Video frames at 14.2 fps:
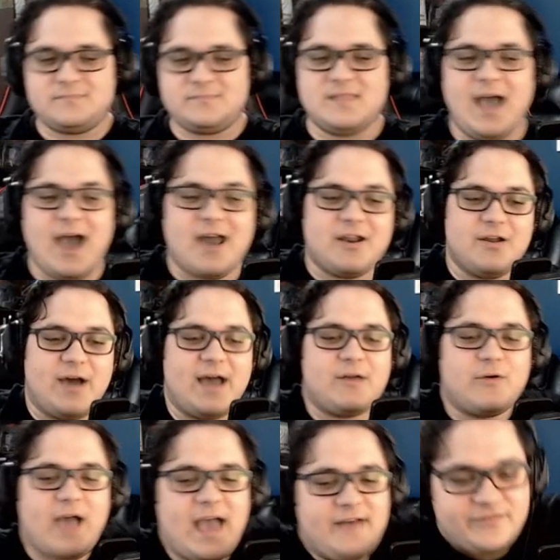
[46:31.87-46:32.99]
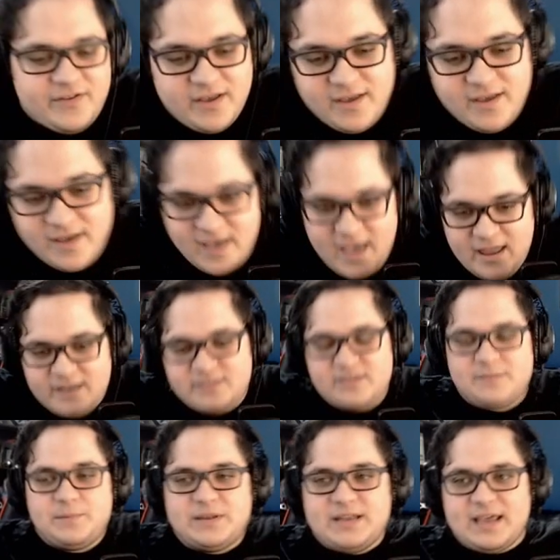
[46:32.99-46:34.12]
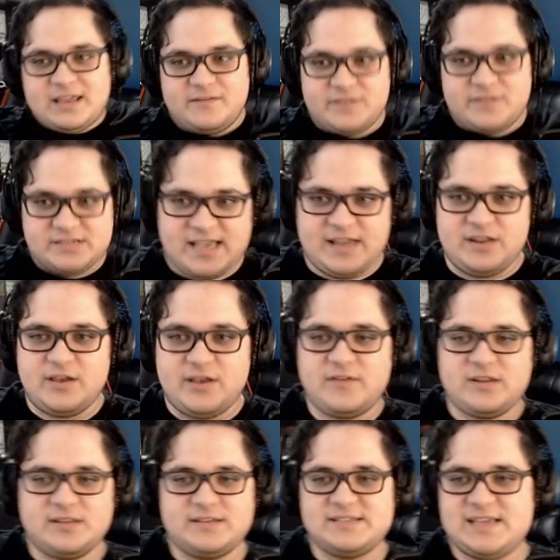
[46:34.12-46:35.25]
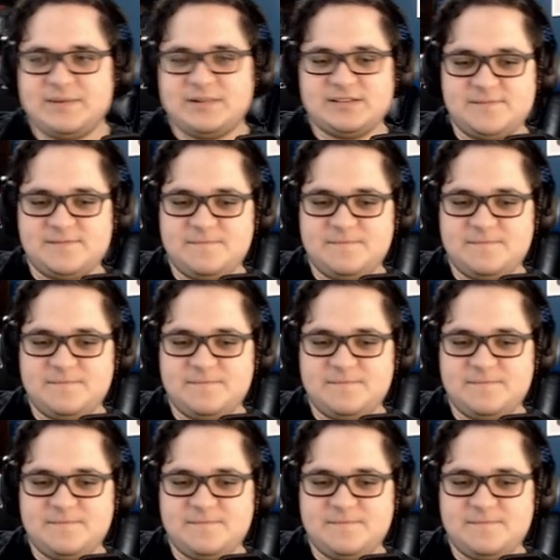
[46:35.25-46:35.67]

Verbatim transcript: I don't know. I don't have anything but negative to say. Do you have anything to say about this?